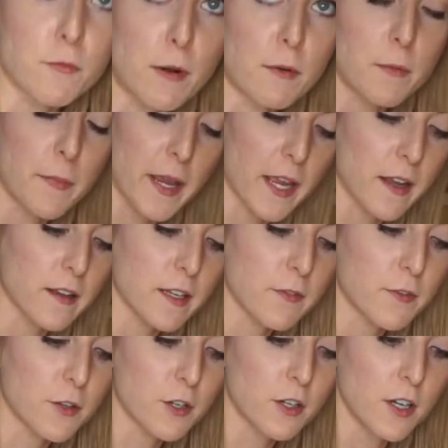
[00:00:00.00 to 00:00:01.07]
rubber band.
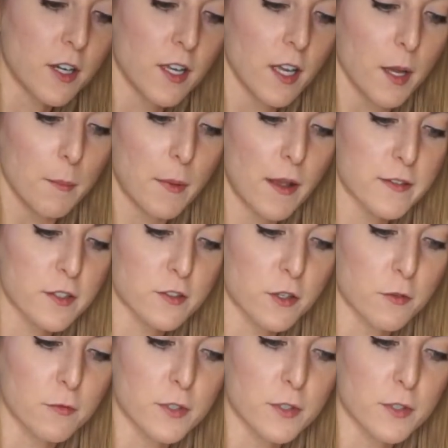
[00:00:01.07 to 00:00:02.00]
If your muscles are